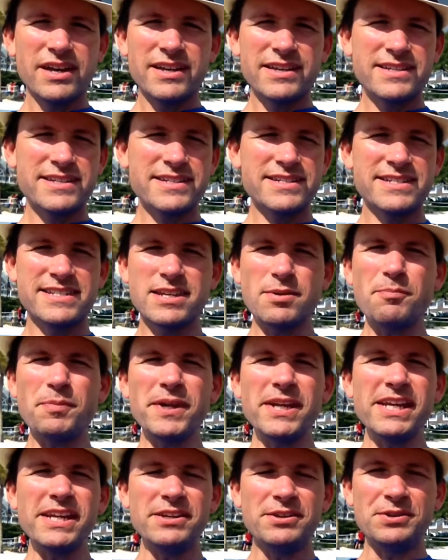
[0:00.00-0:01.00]

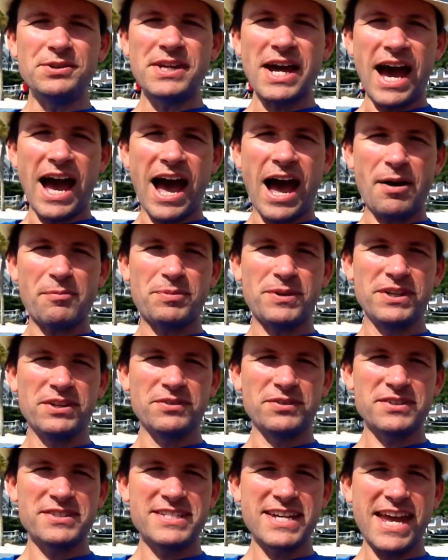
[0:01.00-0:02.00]
Zippity doo dah!
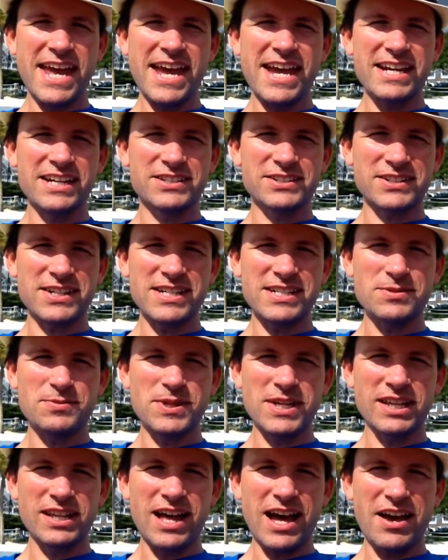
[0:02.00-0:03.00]
Beautiful day, great to
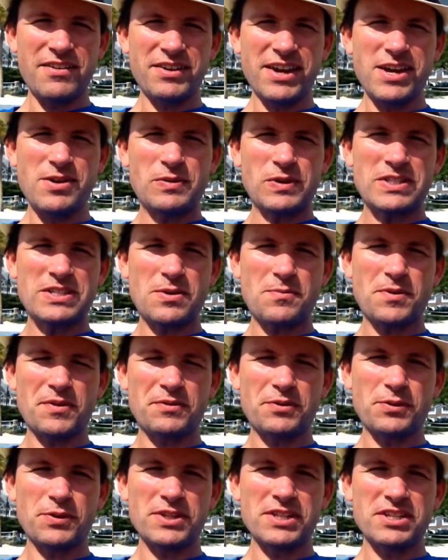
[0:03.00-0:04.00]
be alive. Hey, what's up,
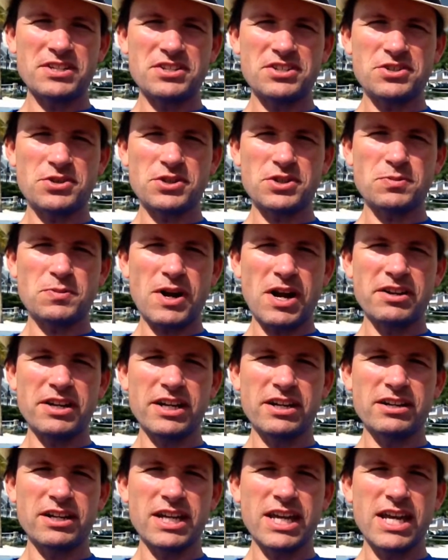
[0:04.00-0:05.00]
everyone? This is Chris Brown
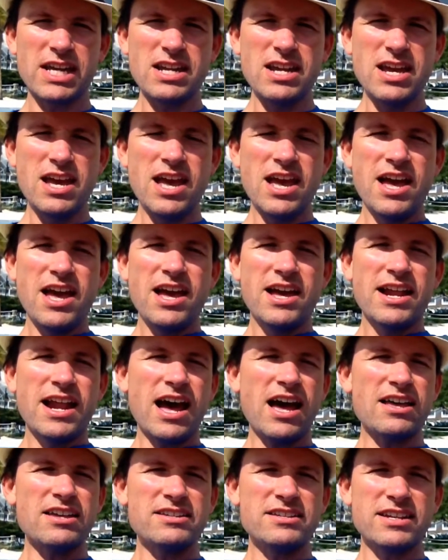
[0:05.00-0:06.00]
here again.
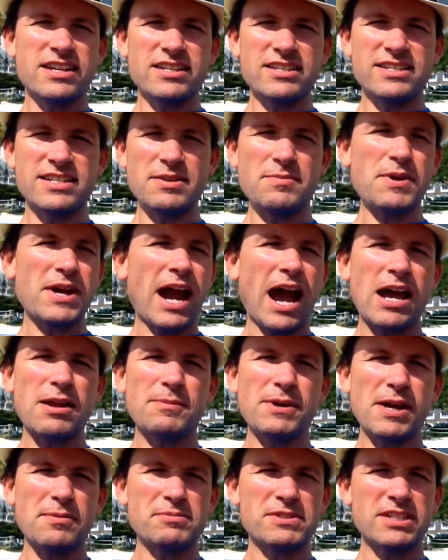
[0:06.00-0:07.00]
Now, as you can see
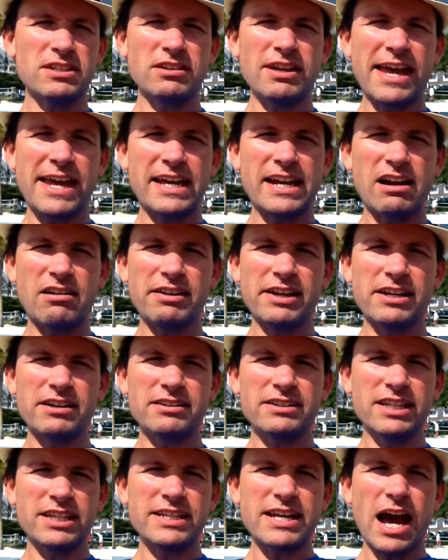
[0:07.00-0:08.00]
behind me, I'm still hanging out here
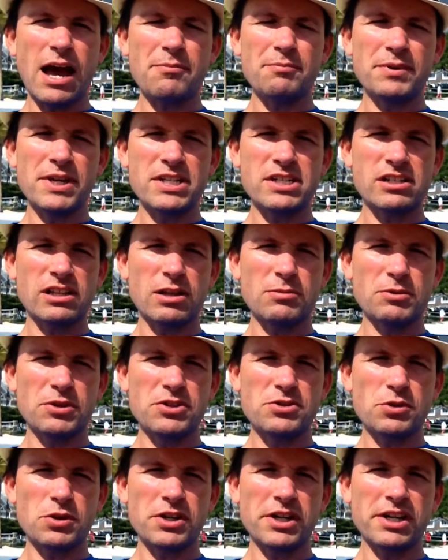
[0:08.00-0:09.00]
at the Yacht Beach Club
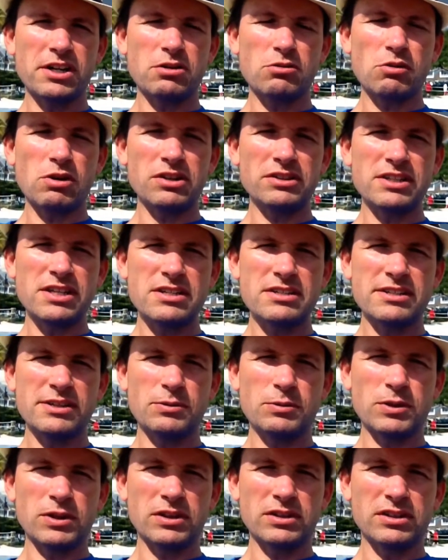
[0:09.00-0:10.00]
Resort here in Walt Disney
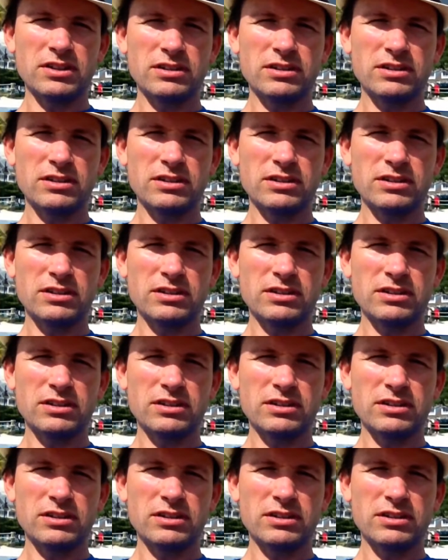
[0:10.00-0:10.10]
World.